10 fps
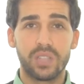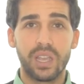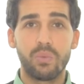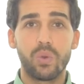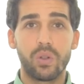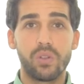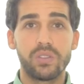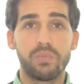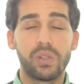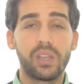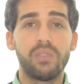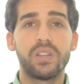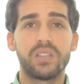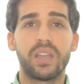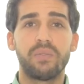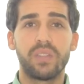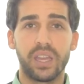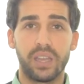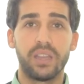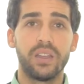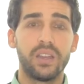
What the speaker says: same words and believed the same thing